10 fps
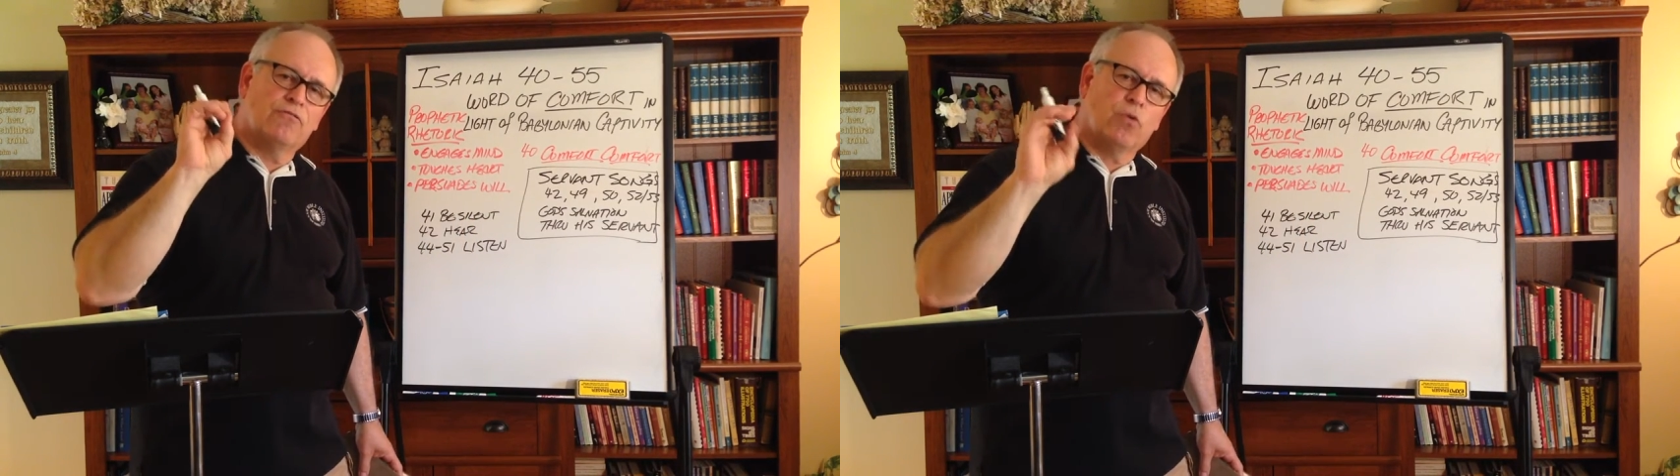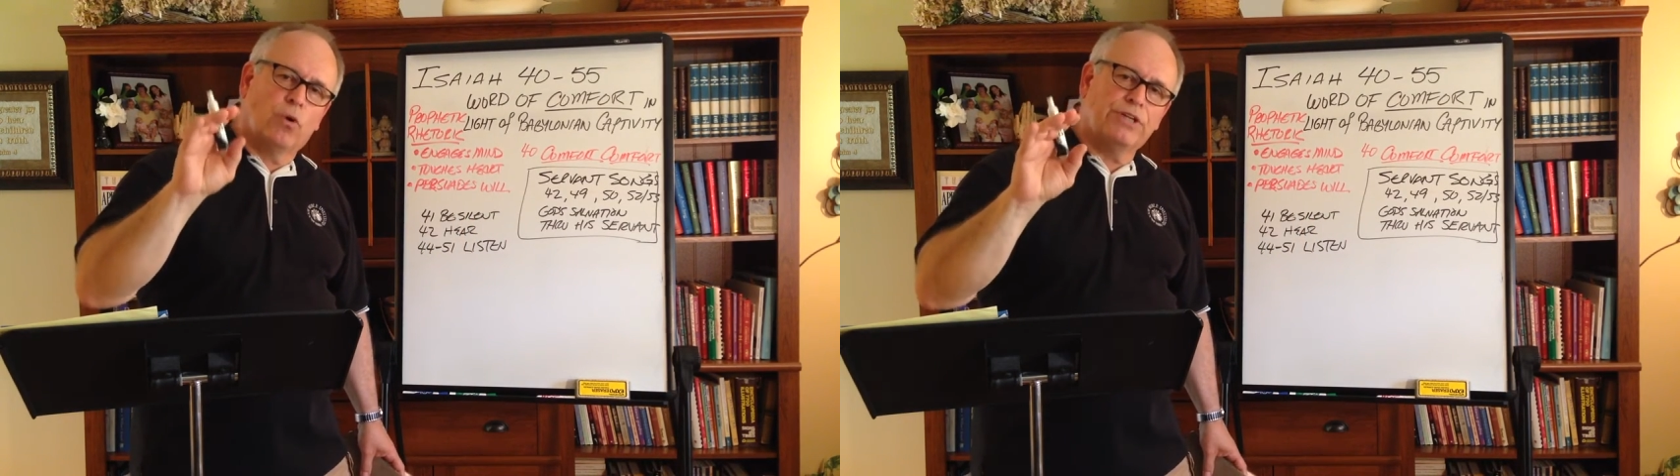
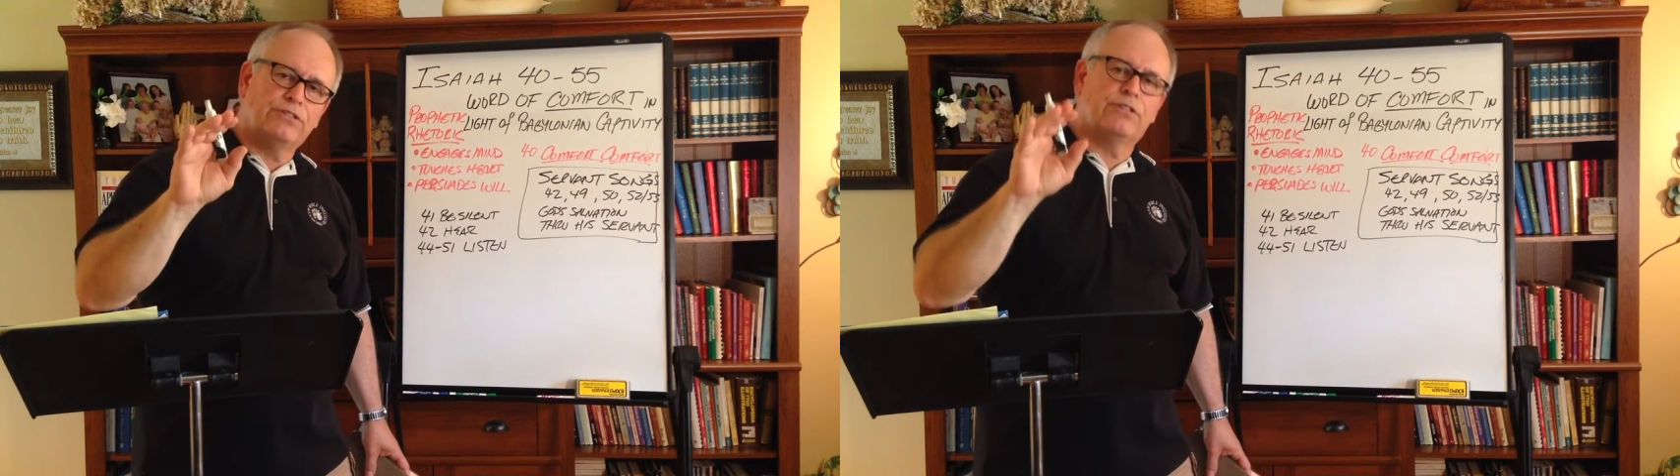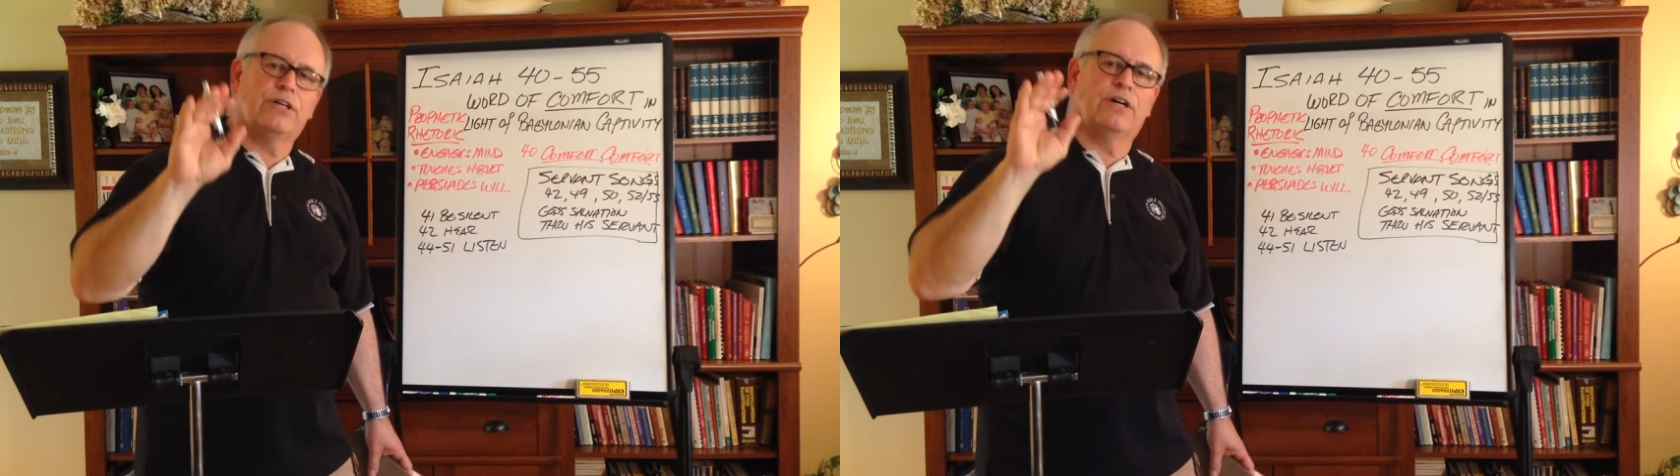
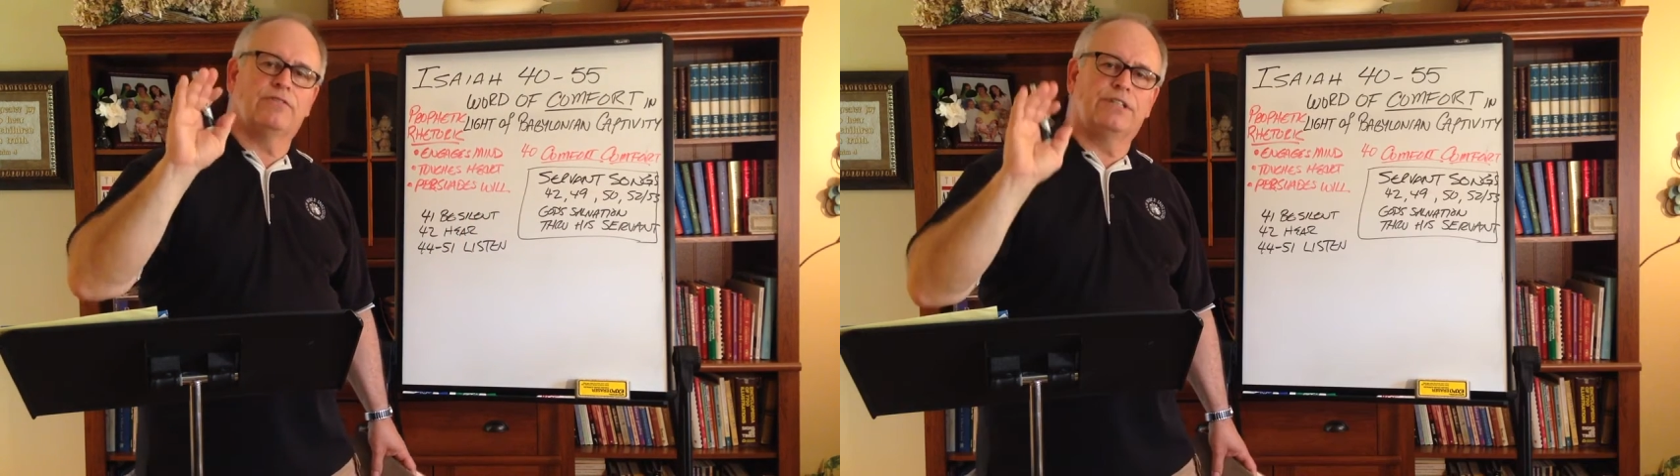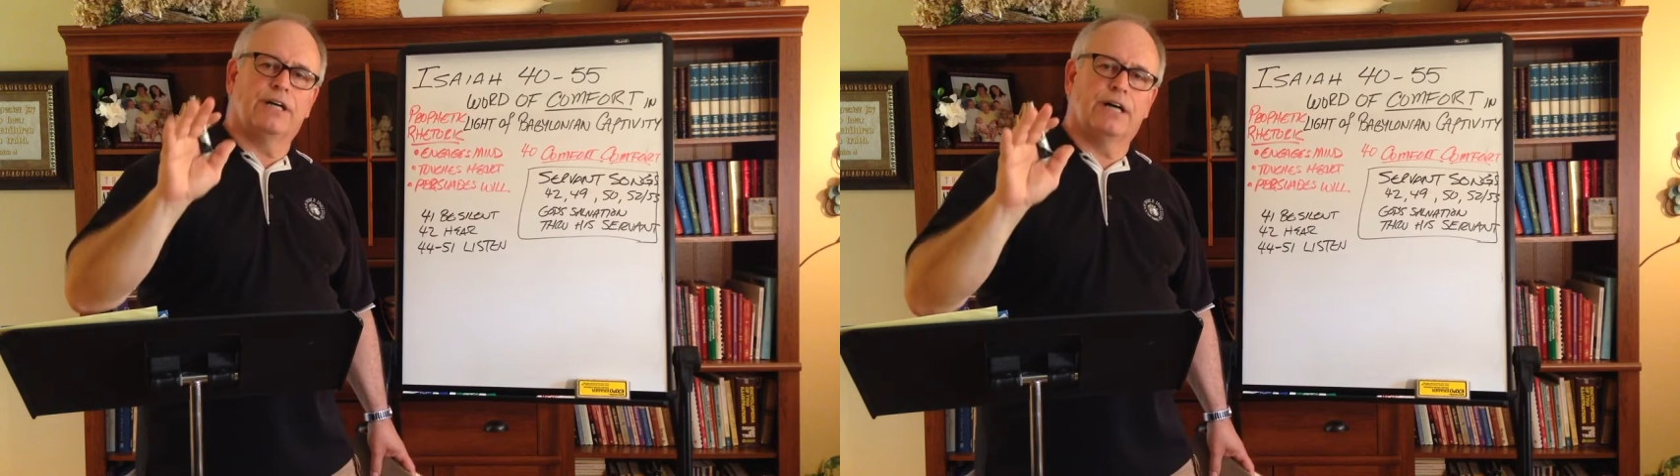voice of
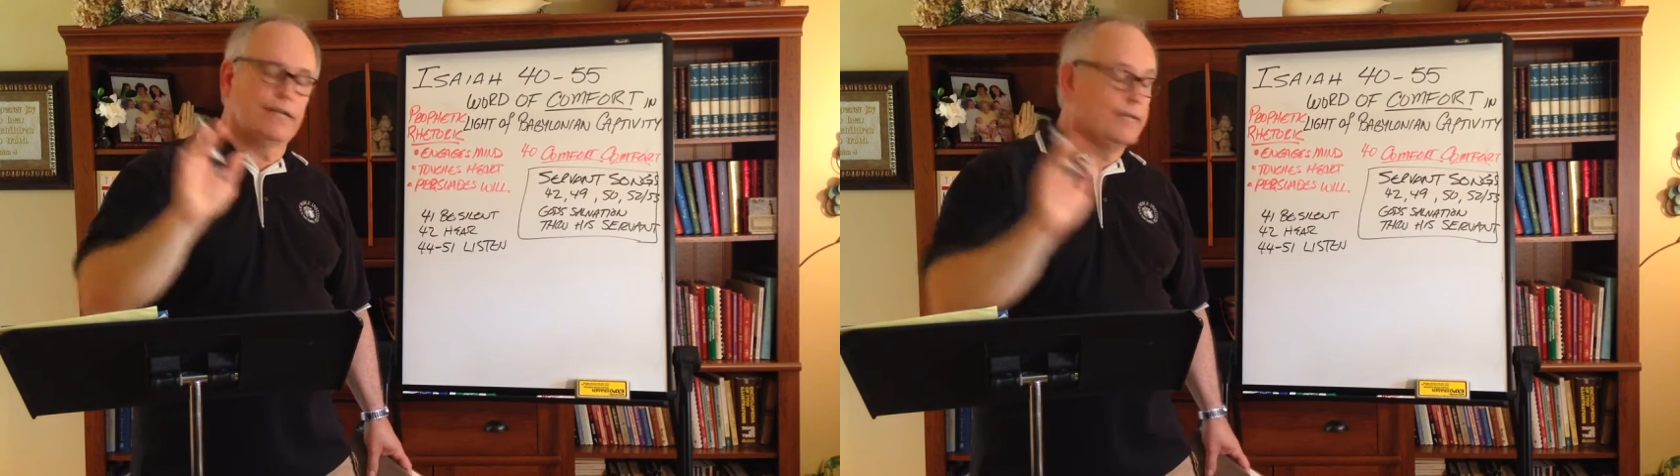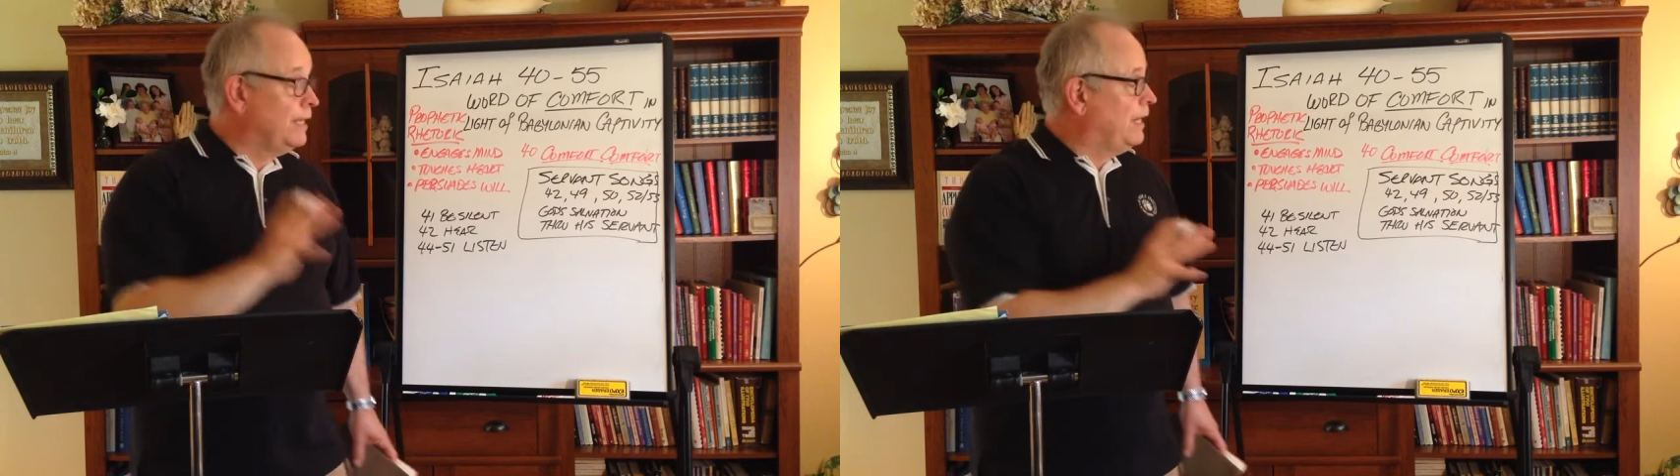God.
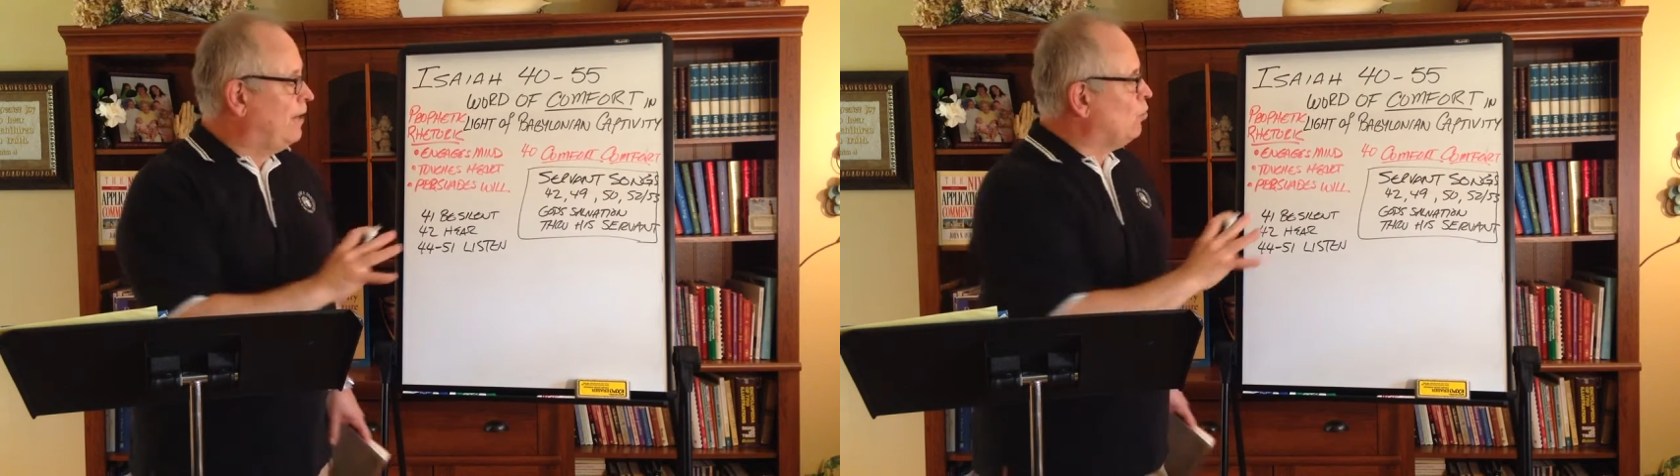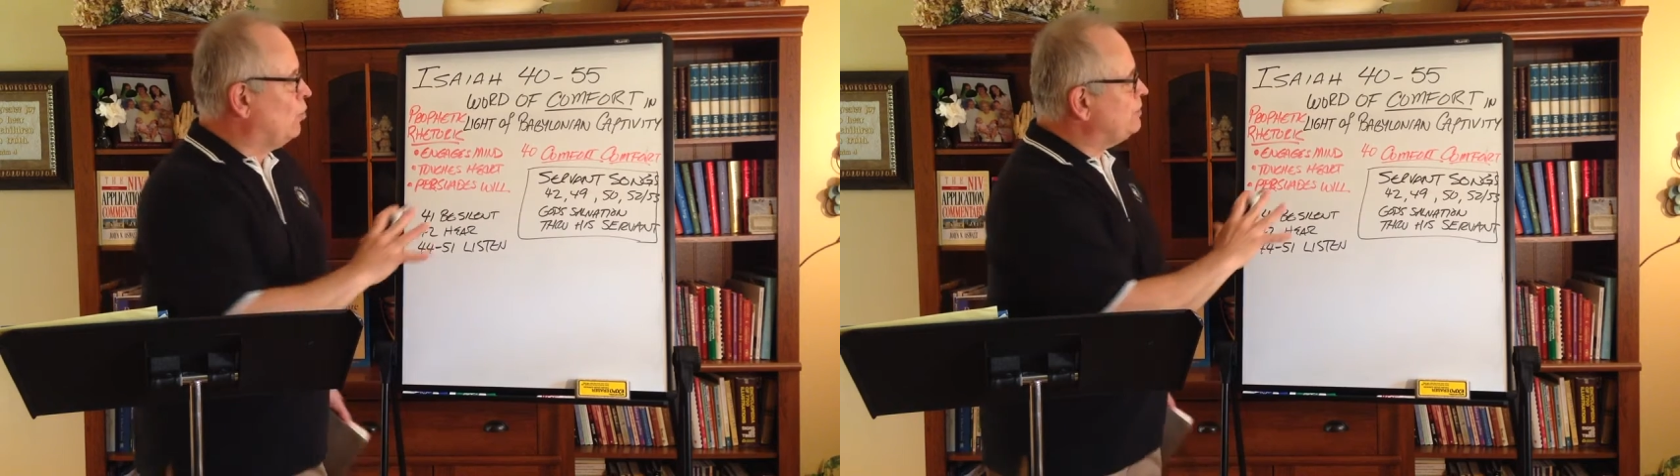And what